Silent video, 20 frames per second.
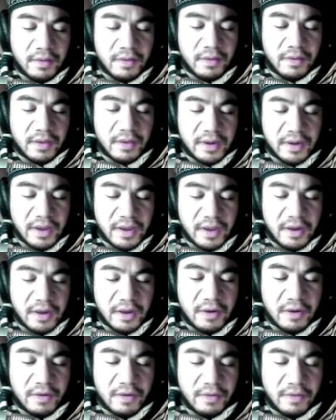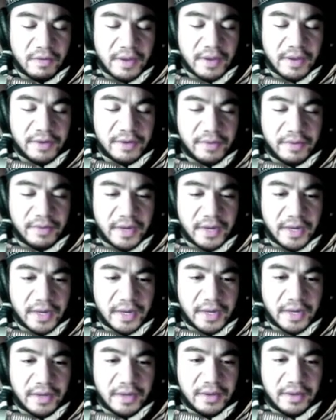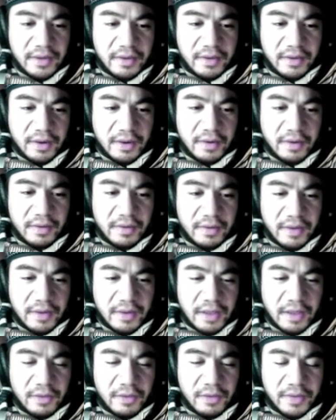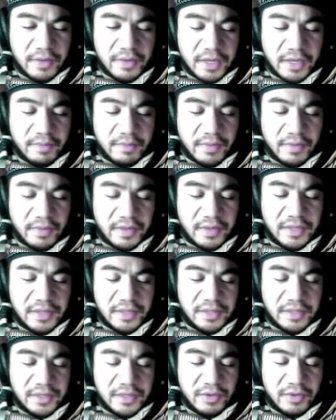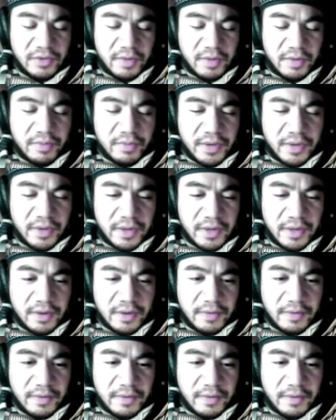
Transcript: And now, O Adonai, our Elohim, listen to our prayer.